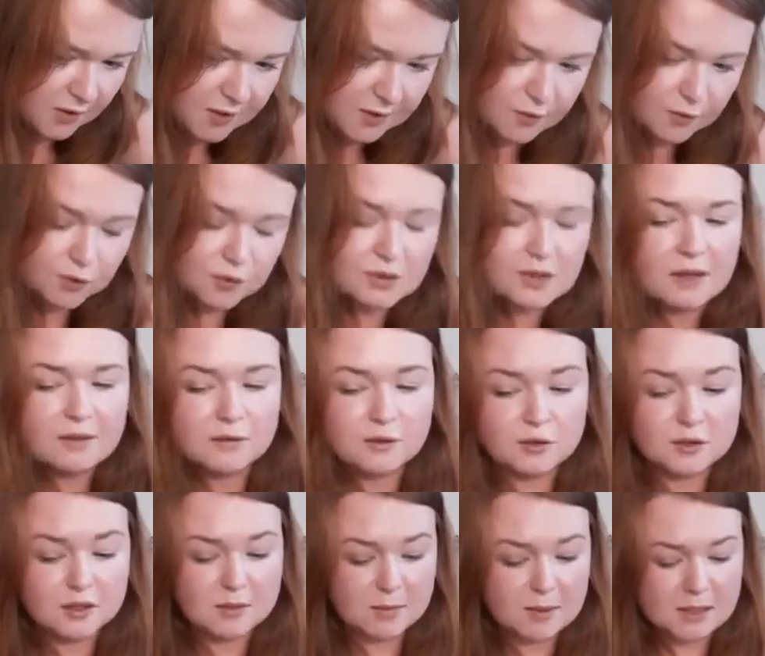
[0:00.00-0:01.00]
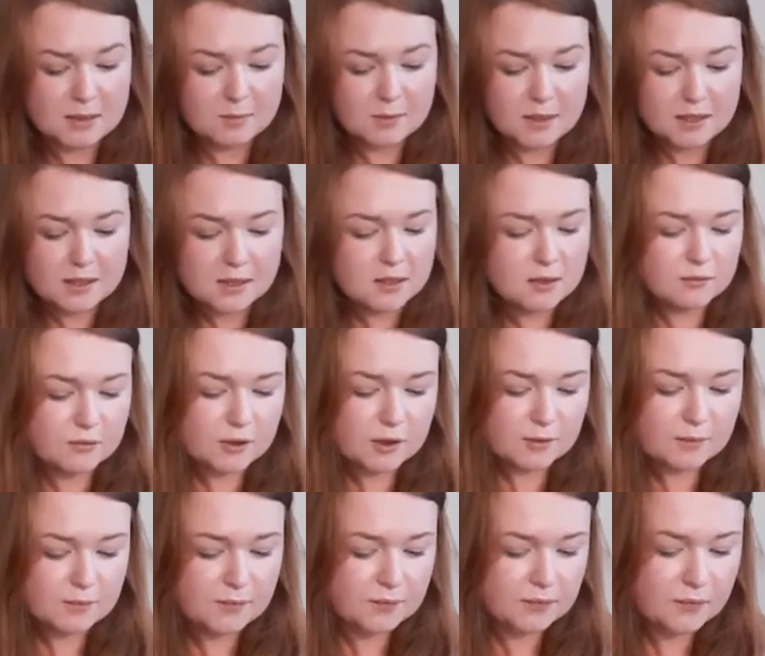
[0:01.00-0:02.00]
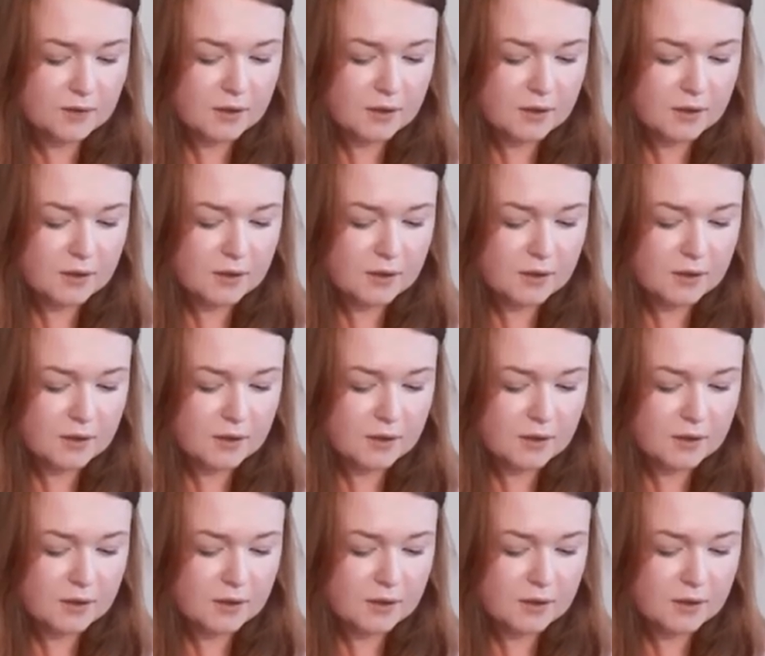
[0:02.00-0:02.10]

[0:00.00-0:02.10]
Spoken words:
I've ordered bits and pieces from